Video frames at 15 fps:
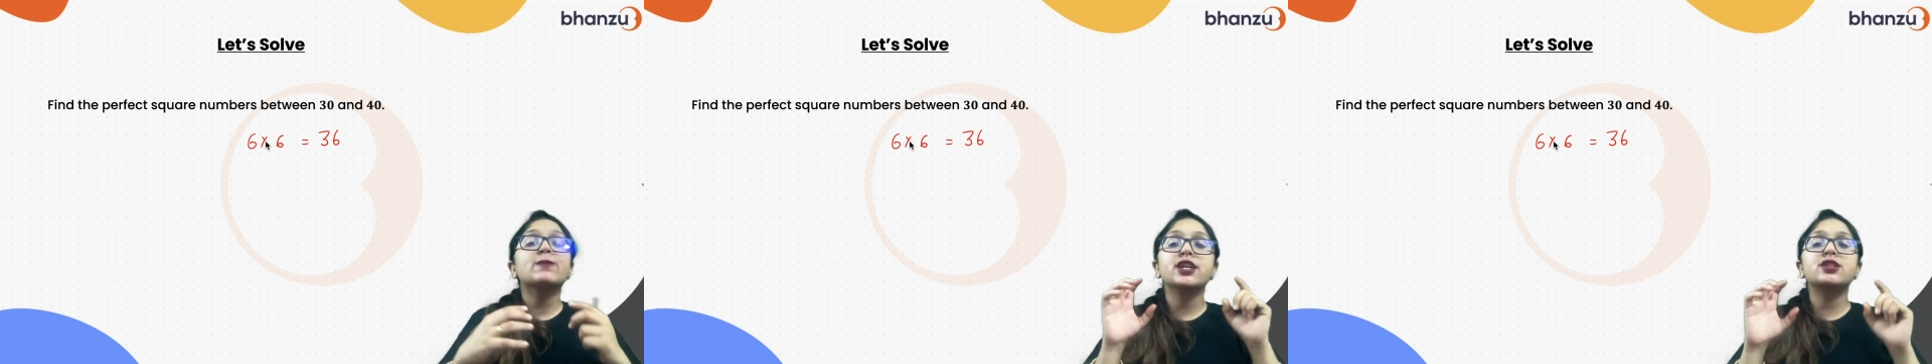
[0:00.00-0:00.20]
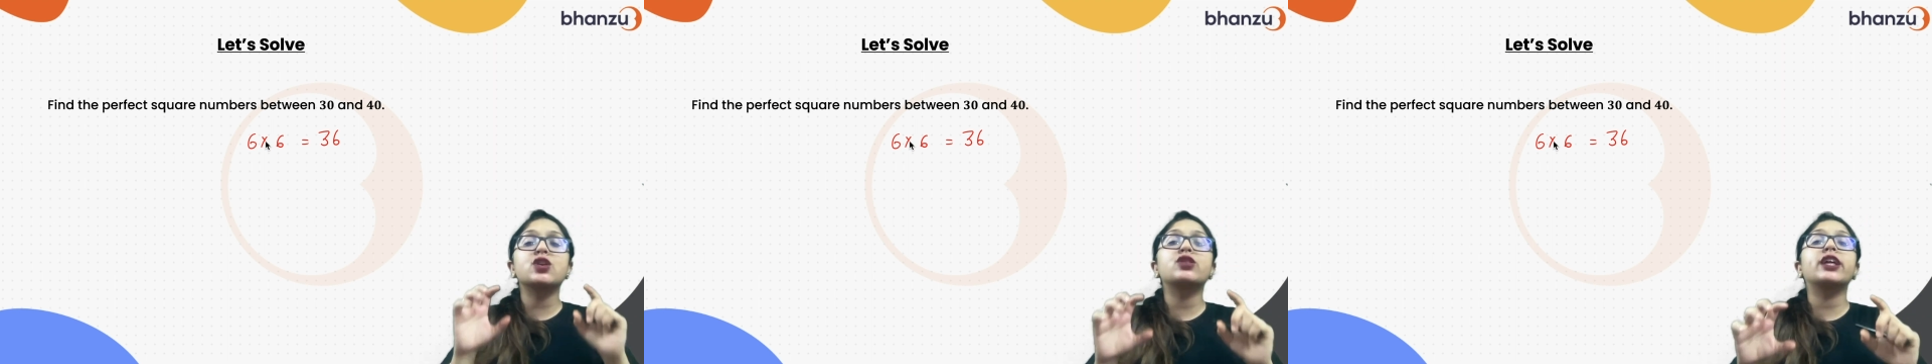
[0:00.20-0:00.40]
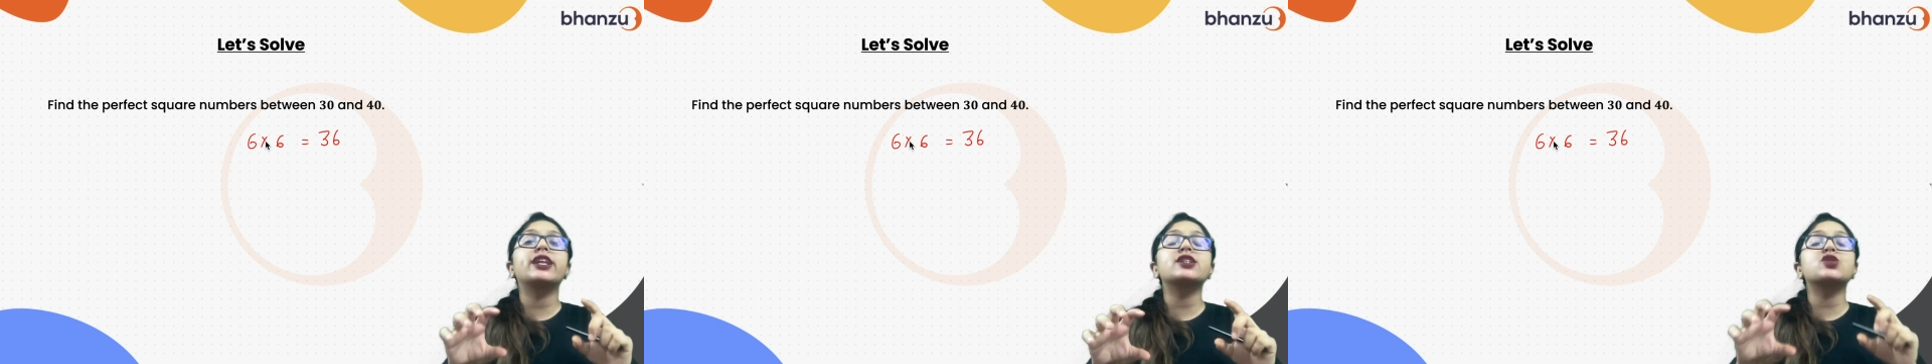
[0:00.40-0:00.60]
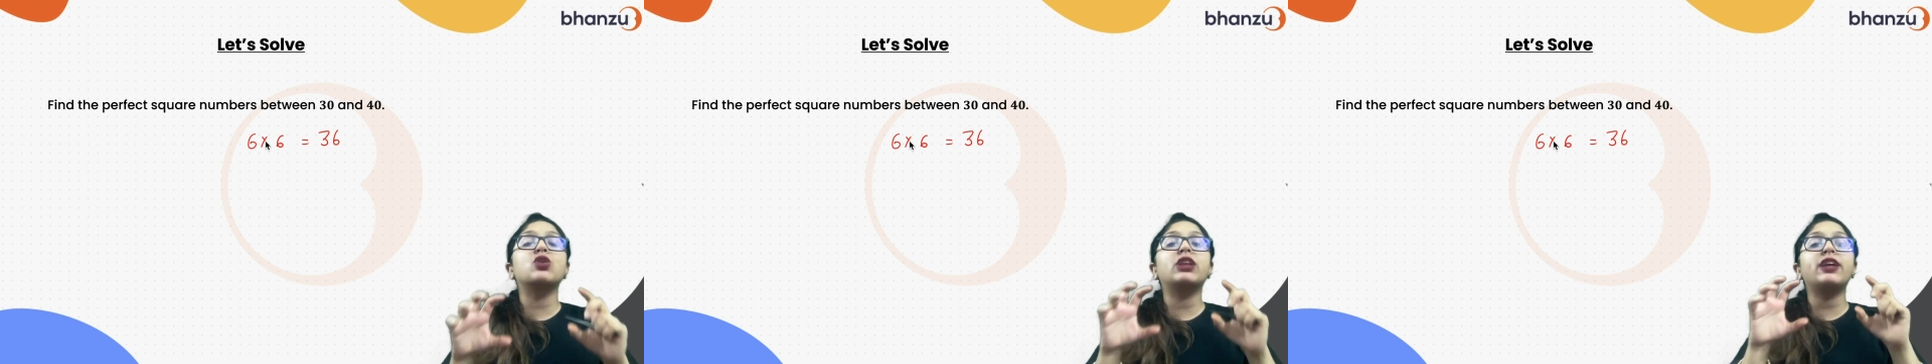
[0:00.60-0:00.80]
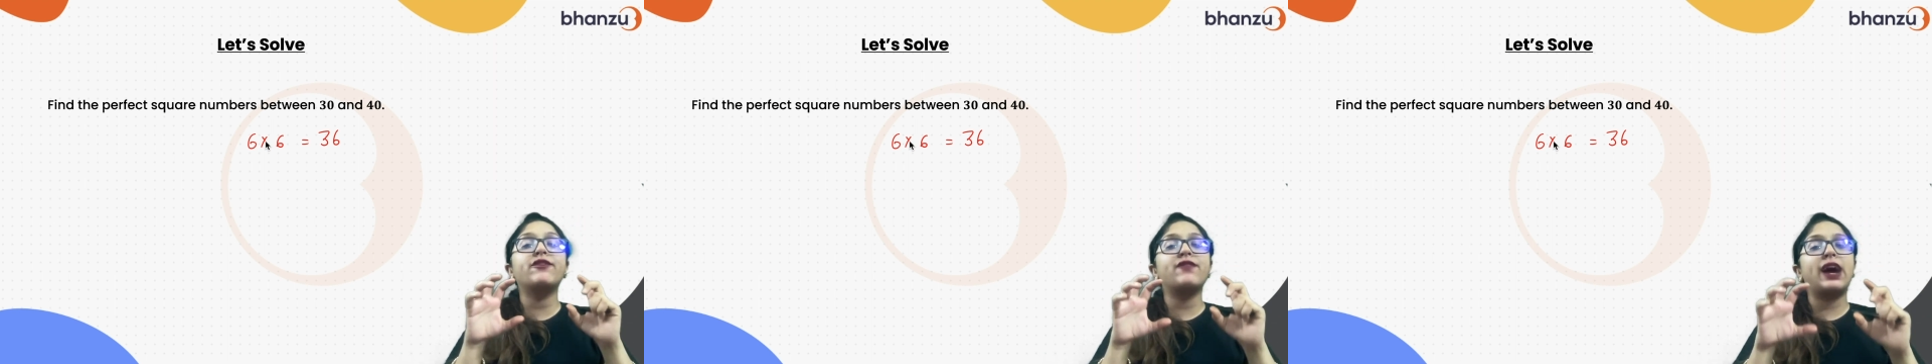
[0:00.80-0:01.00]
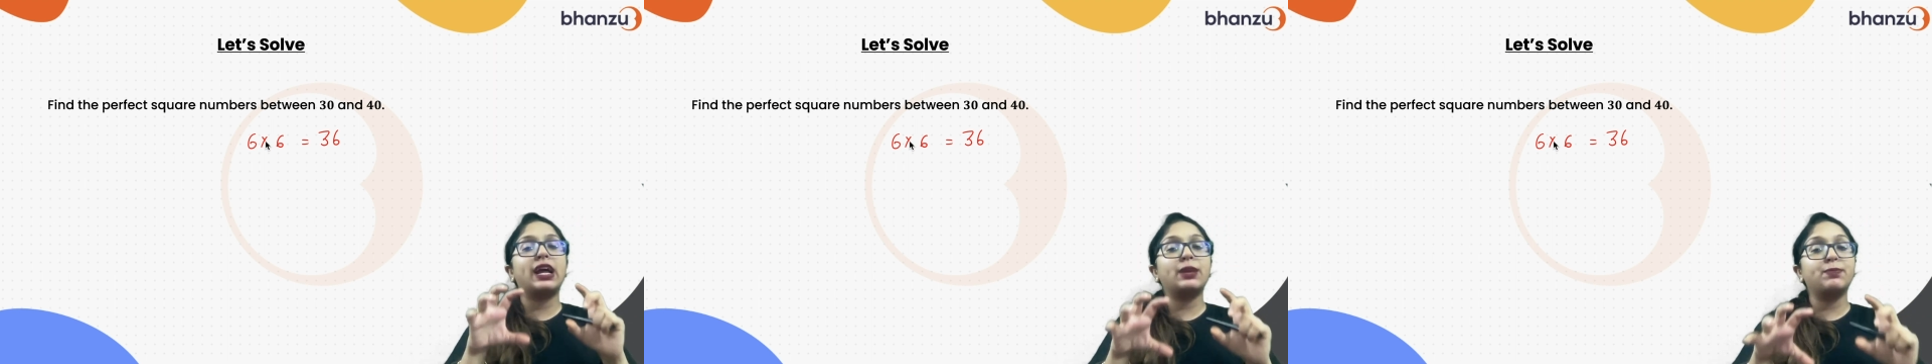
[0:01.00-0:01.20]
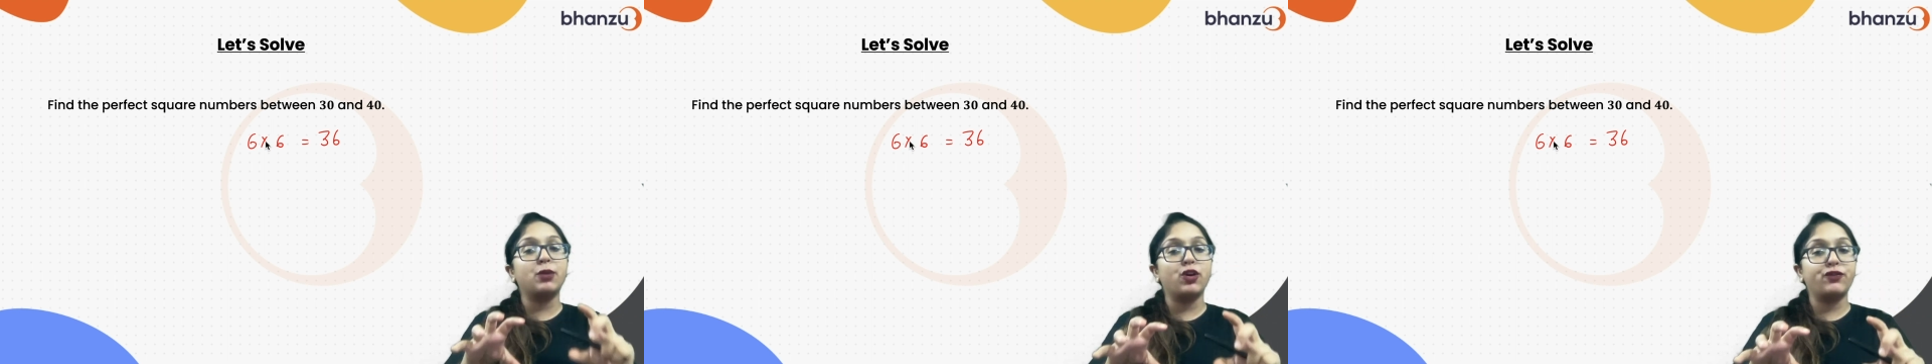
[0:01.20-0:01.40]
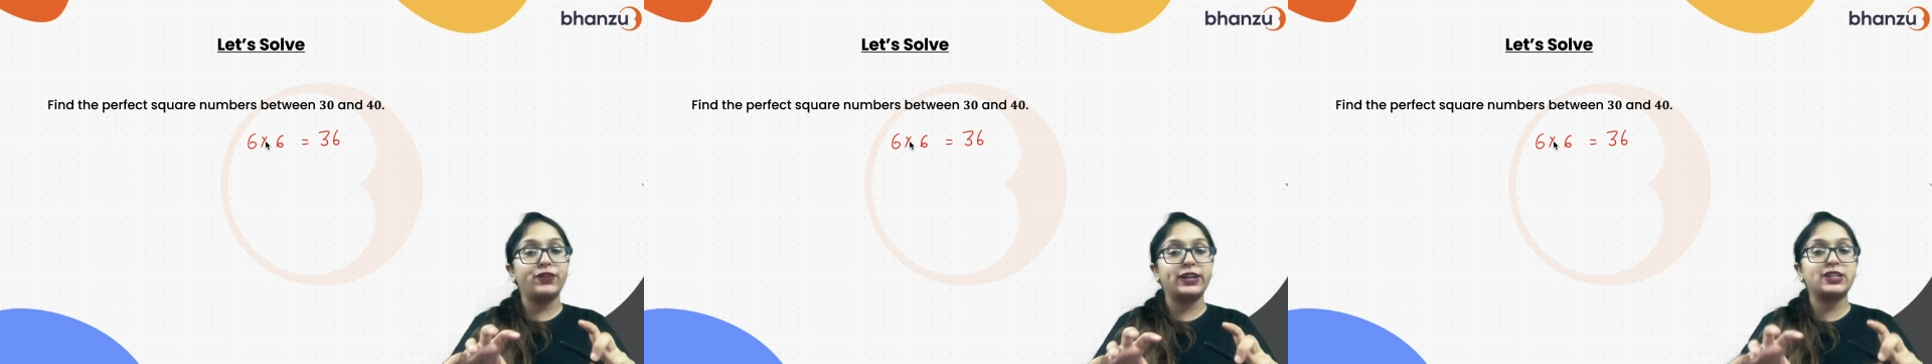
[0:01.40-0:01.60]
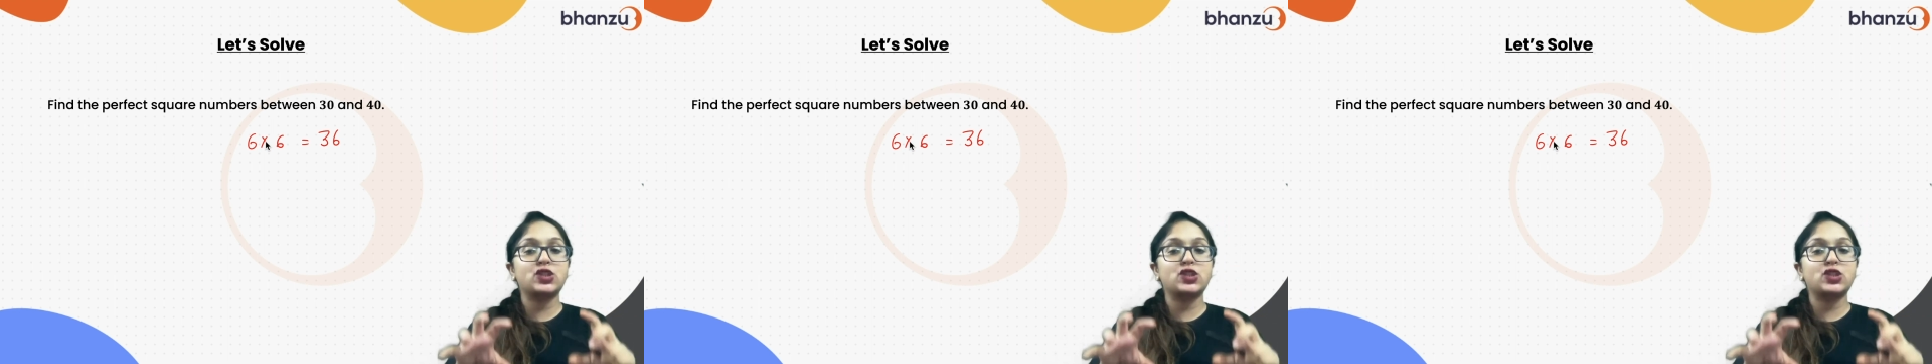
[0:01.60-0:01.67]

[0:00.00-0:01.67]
So there is only one perfect